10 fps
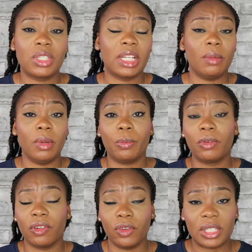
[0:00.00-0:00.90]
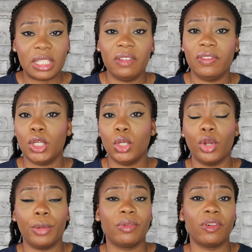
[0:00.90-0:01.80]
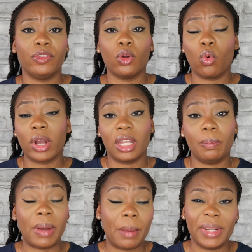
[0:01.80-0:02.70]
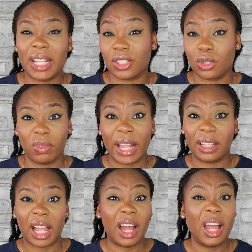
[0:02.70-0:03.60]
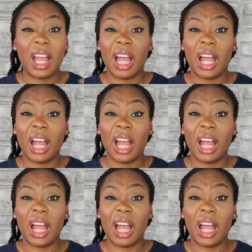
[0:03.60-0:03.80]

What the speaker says: send them a proof of your CV or a proof of your working permit and stuff like that,